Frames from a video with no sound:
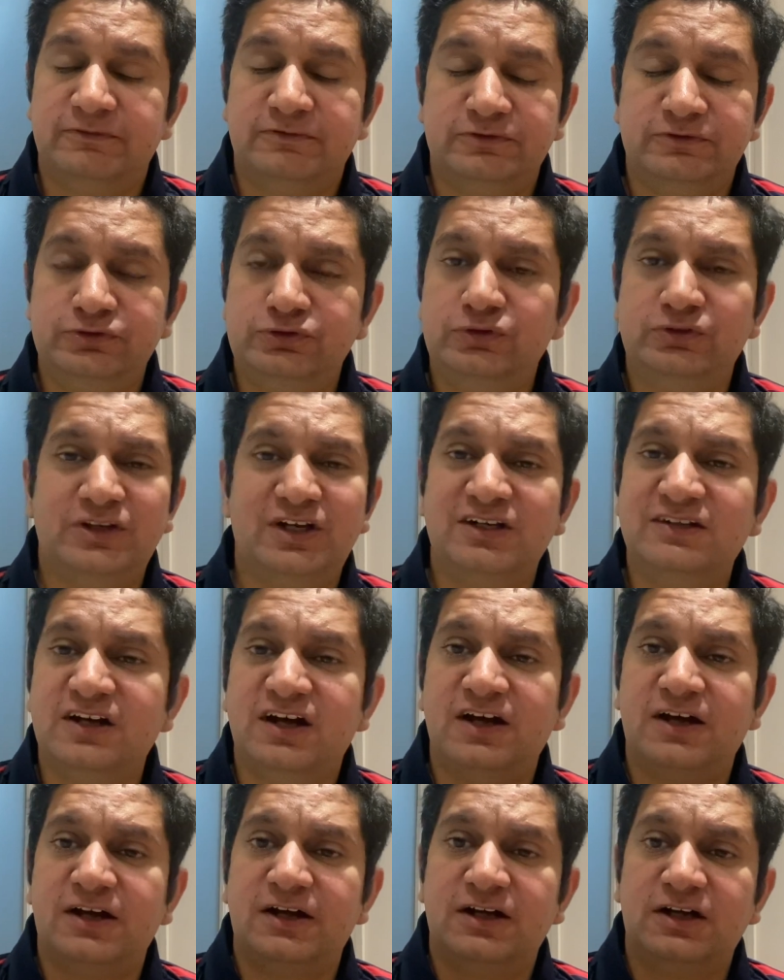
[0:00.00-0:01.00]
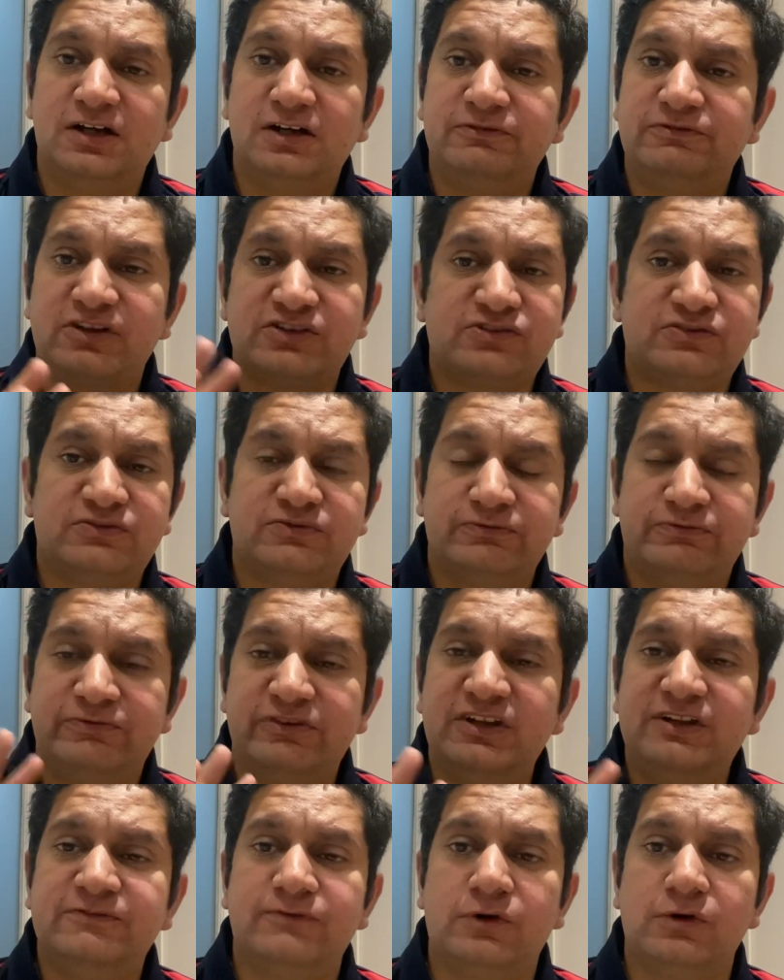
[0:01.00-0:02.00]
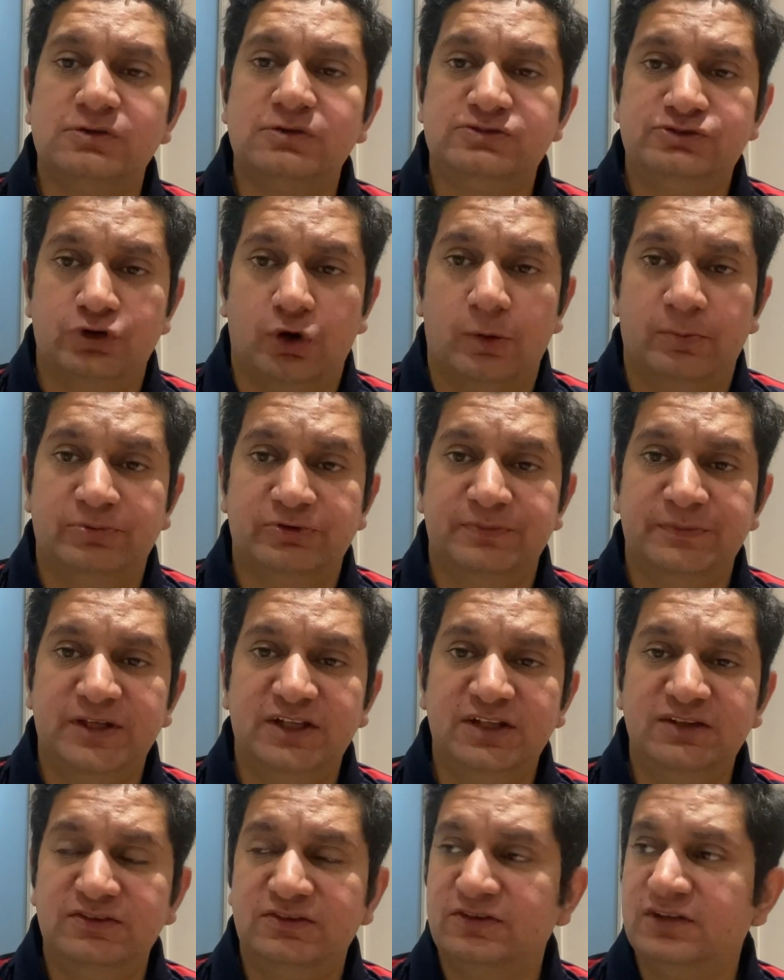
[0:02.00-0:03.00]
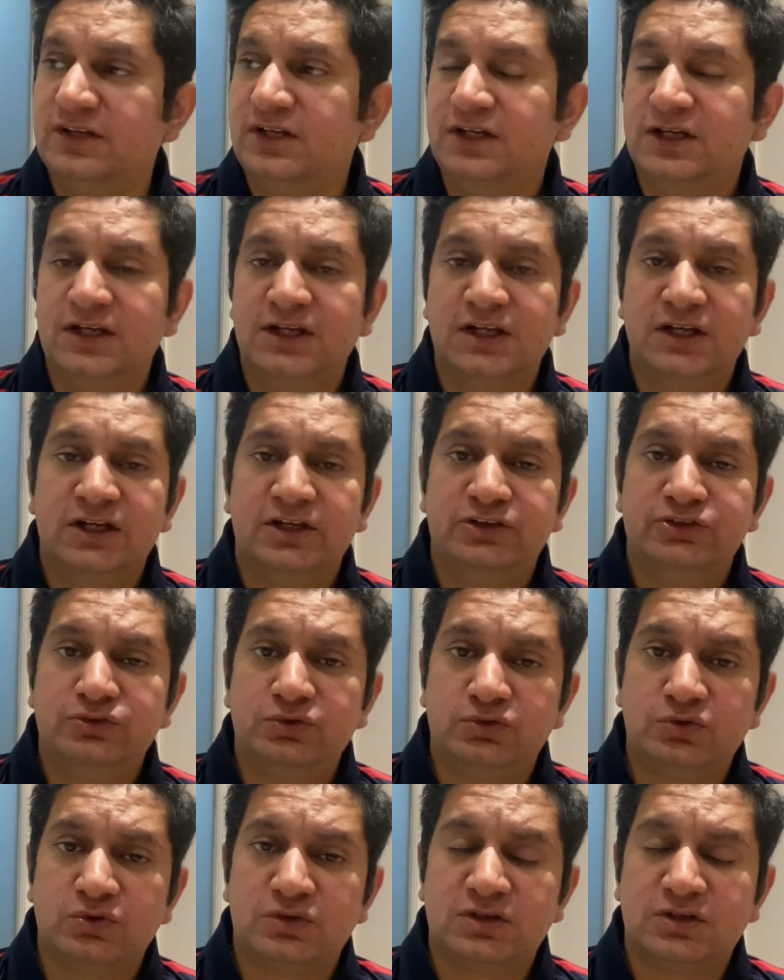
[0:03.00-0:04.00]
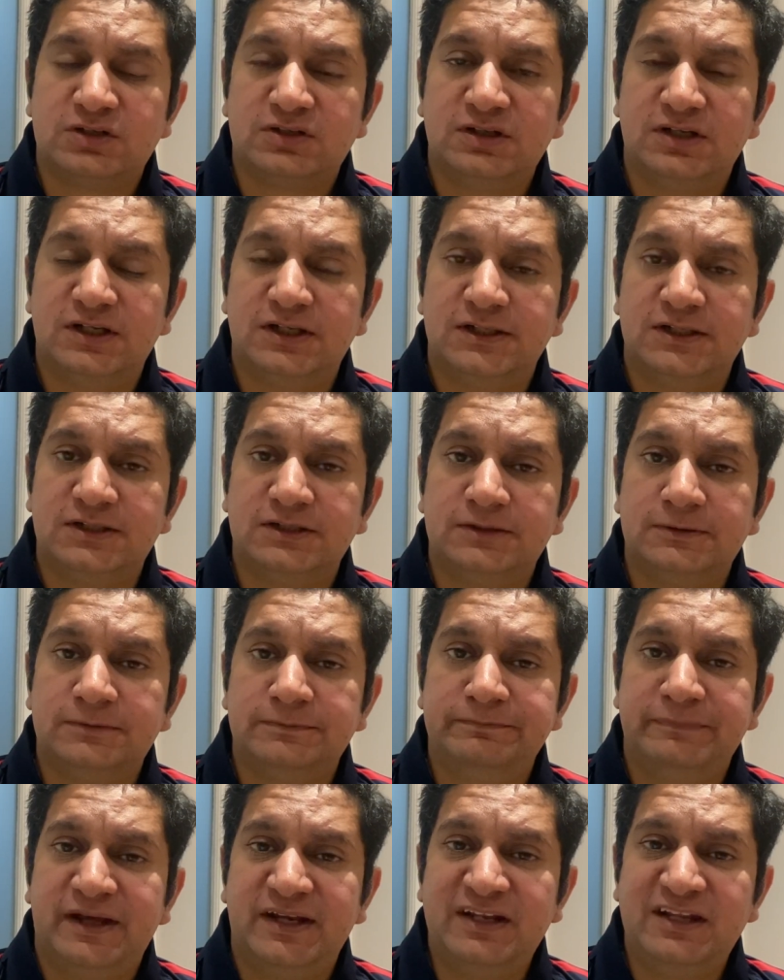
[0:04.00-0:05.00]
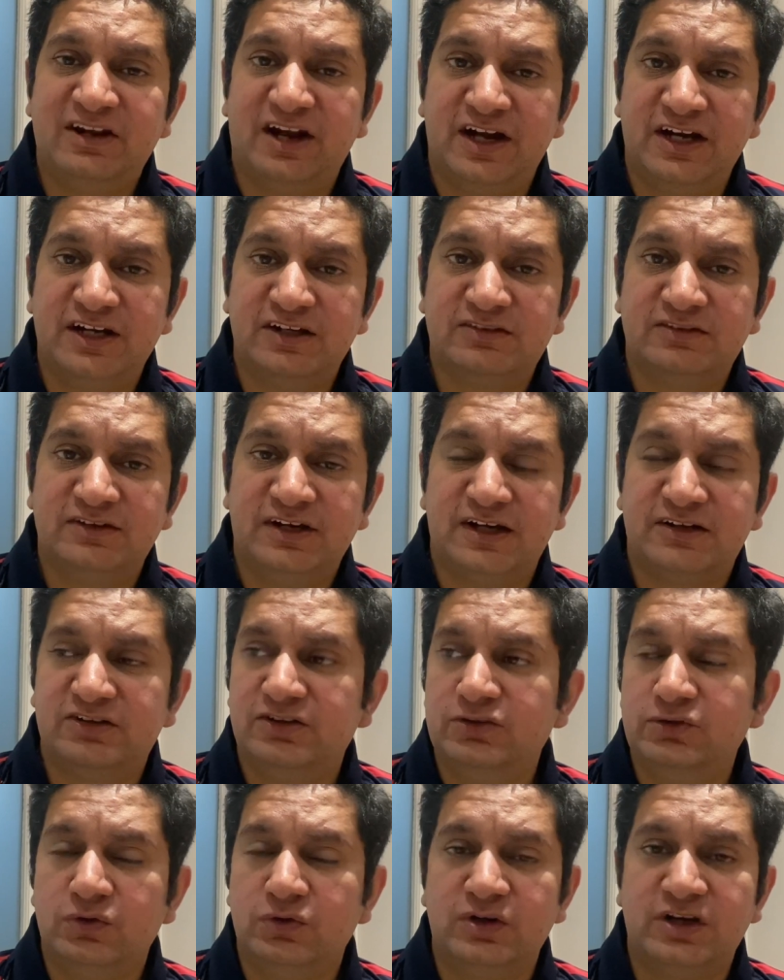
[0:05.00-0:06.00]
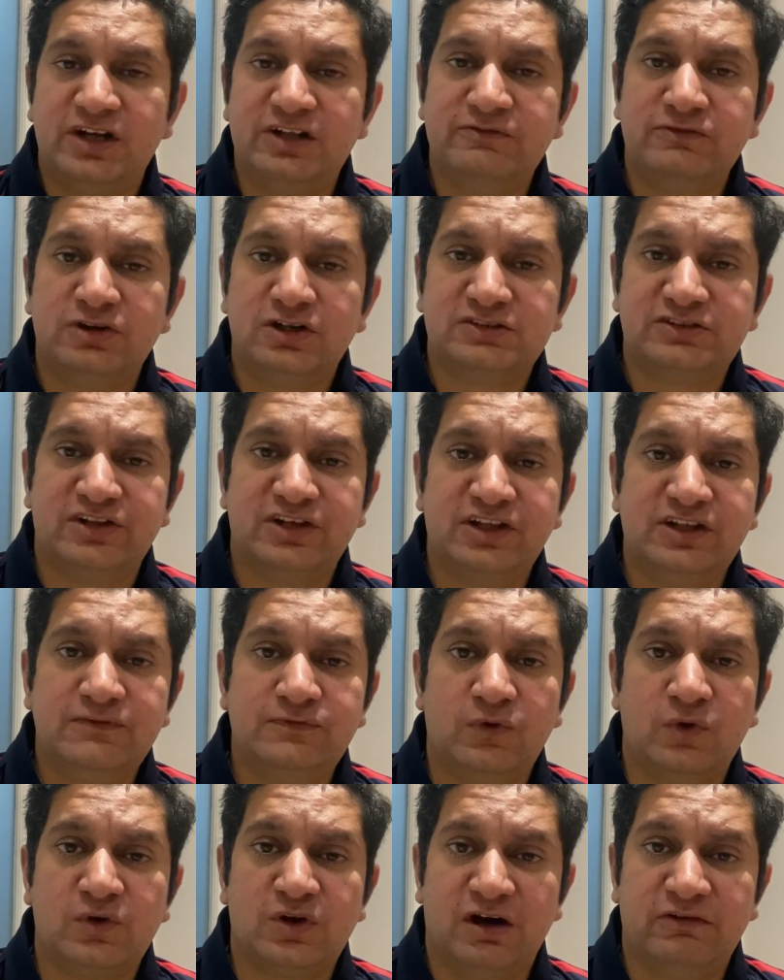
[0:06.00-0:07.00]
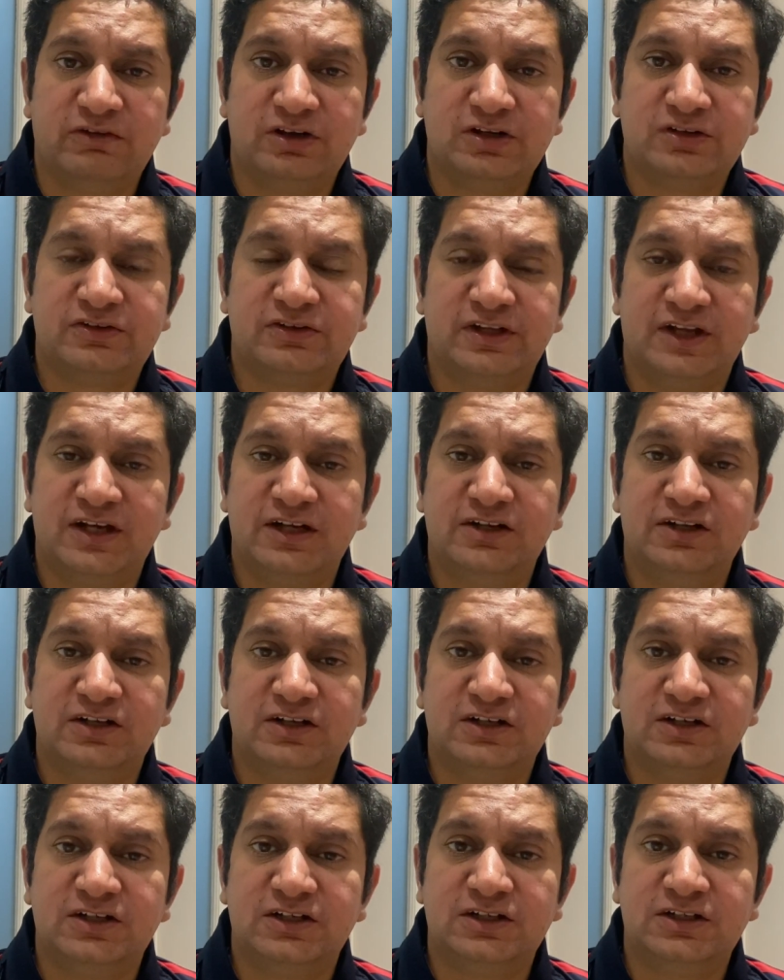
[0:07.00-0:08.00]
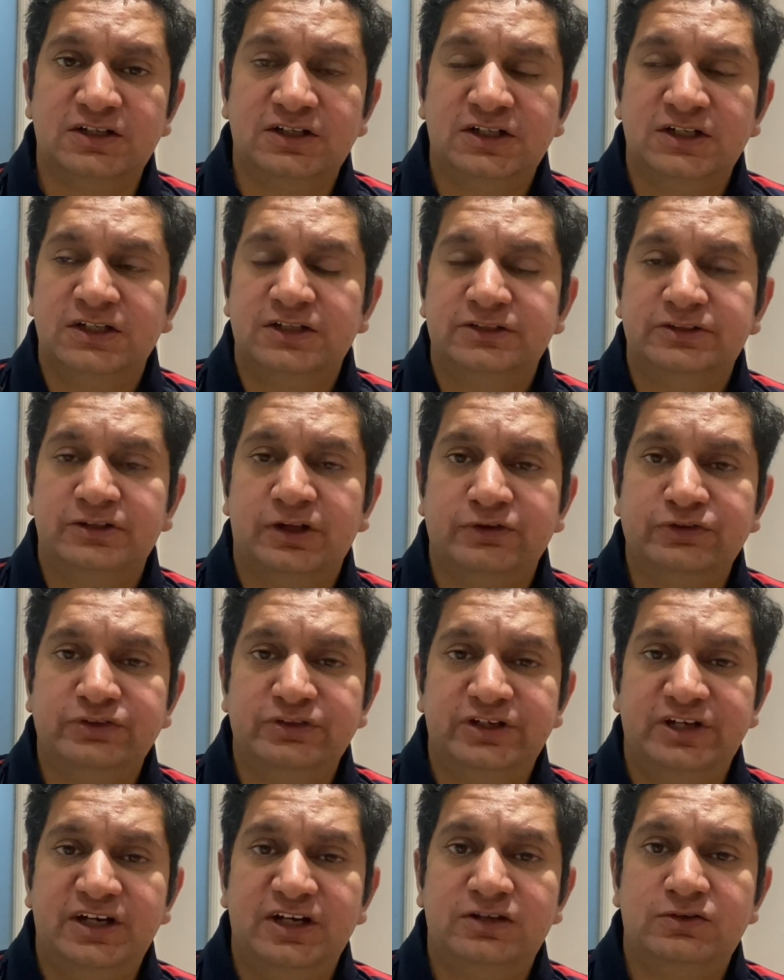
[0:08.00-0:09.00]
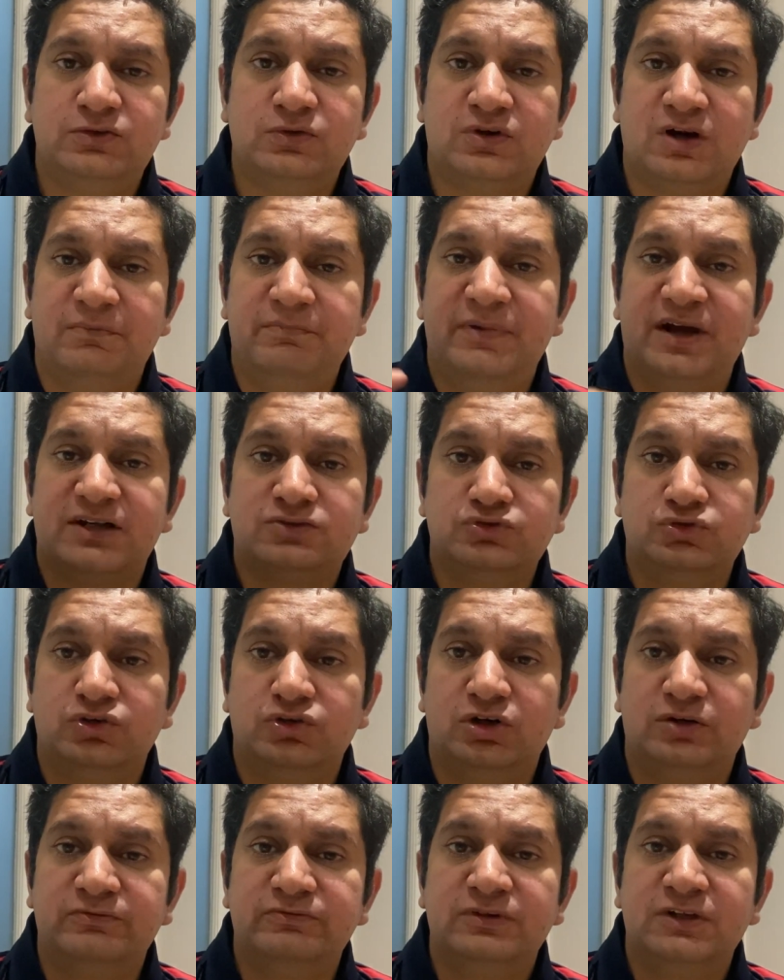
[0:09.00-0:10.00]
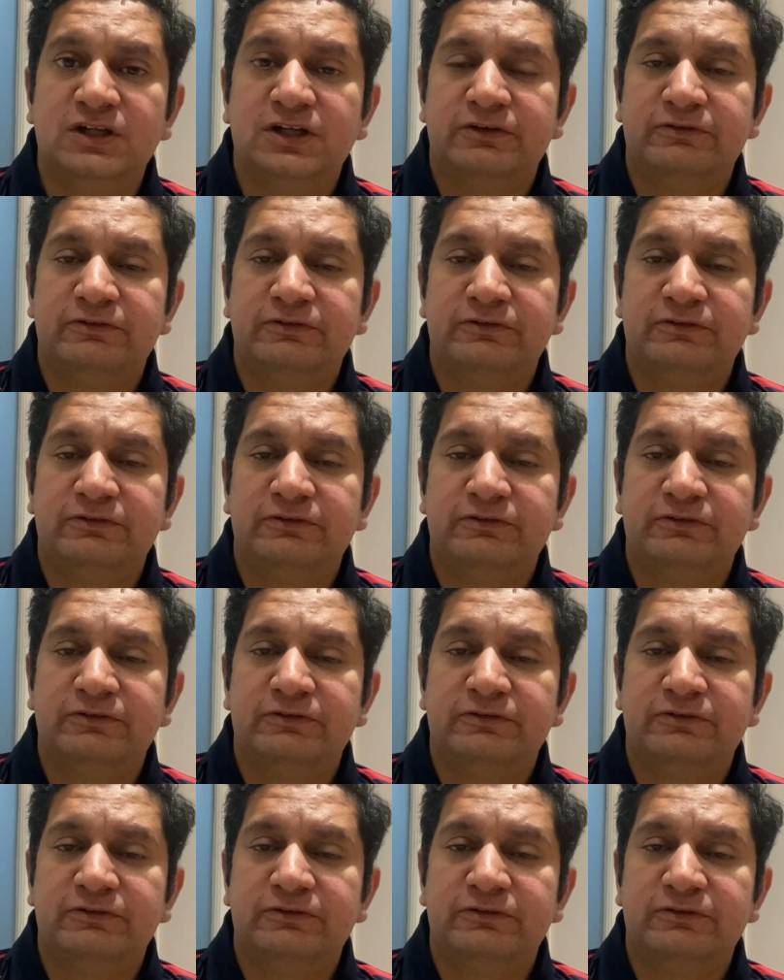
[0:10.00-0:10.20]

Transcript: You did the first free fall jobs, means you took many rides. Let's say you already worked 3-4 hours and now you needed to come back to home